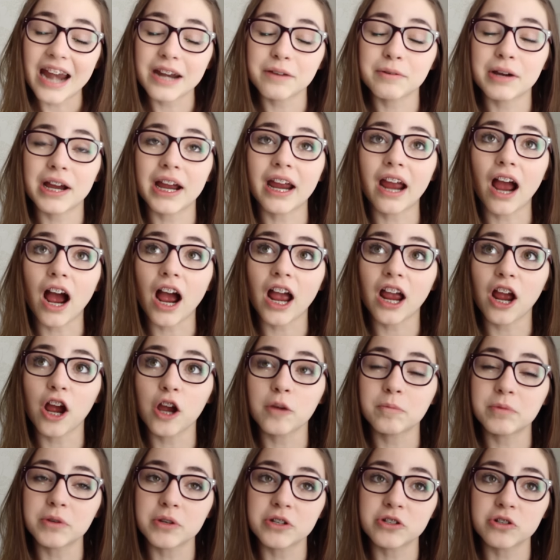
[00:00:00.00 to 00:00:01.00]
Anyway, I
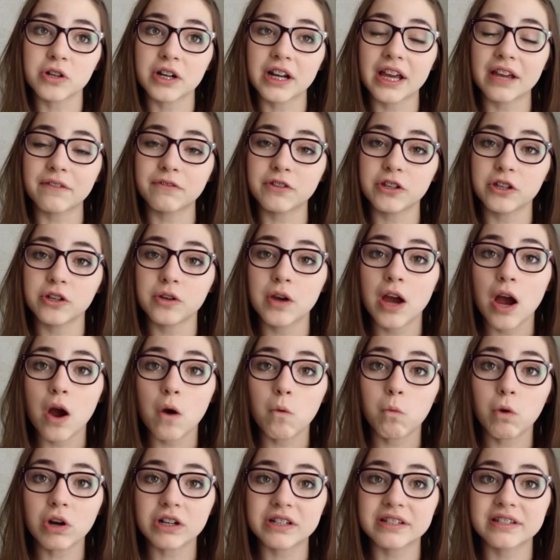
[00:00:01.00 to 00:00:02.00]
hope you enjoyed it. If you
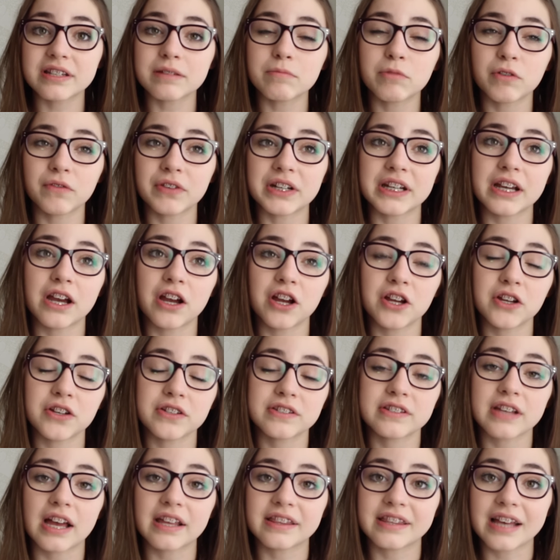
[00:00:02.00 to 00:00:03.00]
want to see more
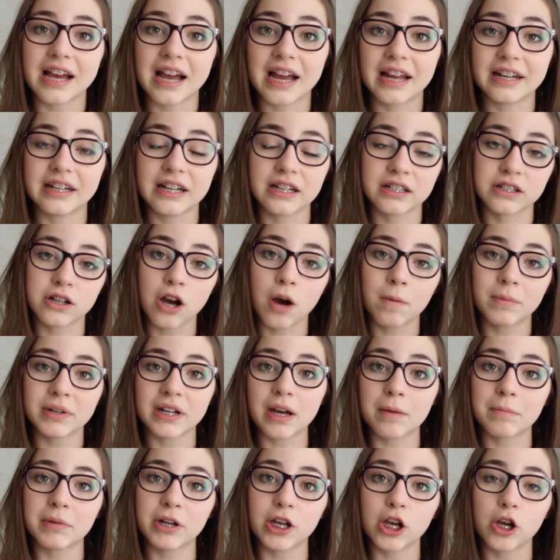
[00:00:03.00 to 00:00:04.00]
videos, then comment
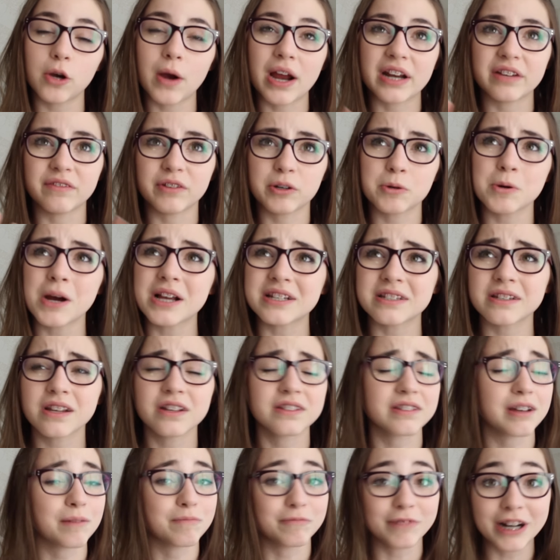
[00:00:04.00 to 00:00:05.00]
down below any requests,
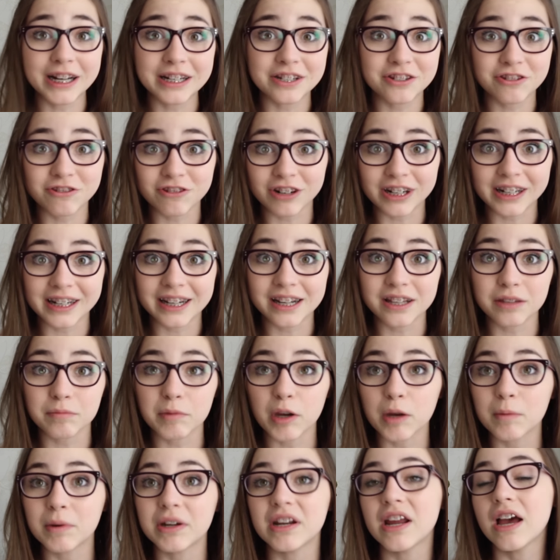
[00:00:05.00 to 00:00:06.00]
because I'm really struggling at the
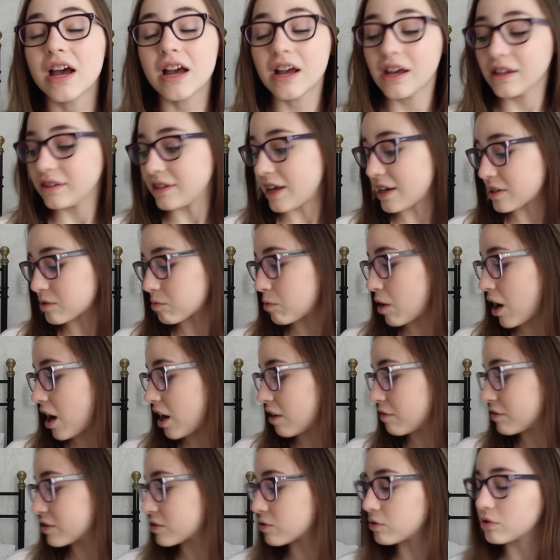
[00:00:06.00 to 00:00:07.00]
moment. That's why
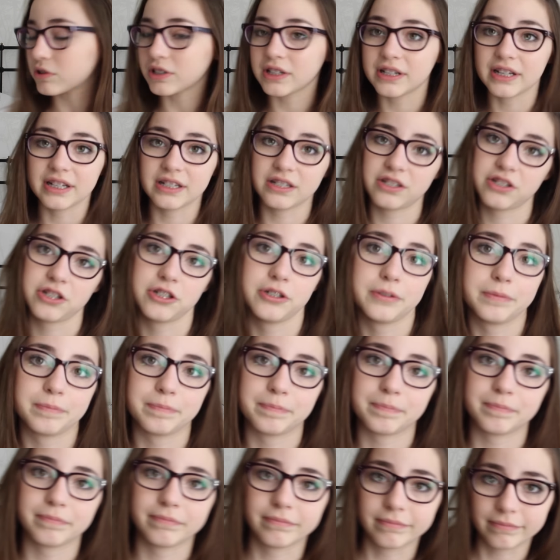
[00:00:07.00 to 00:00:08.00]
I resorted into
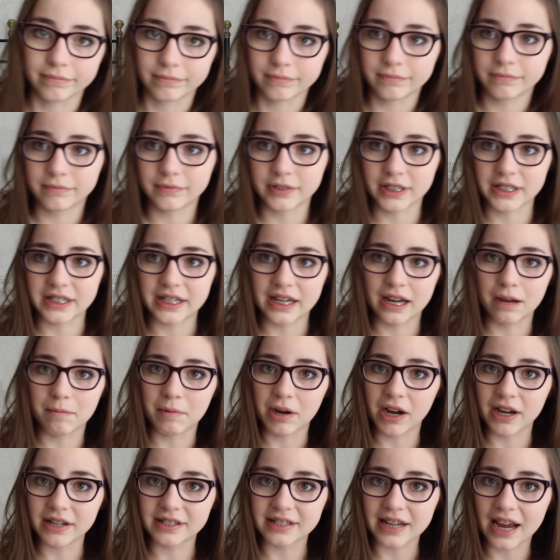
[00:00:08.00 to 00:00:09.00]
the
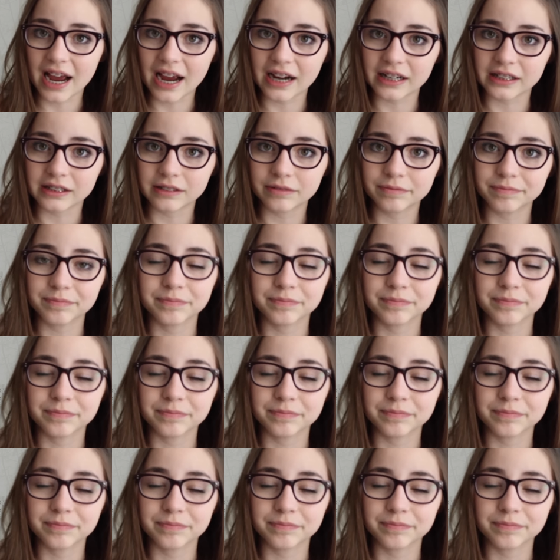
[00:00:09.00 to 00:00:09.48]
TMI tag.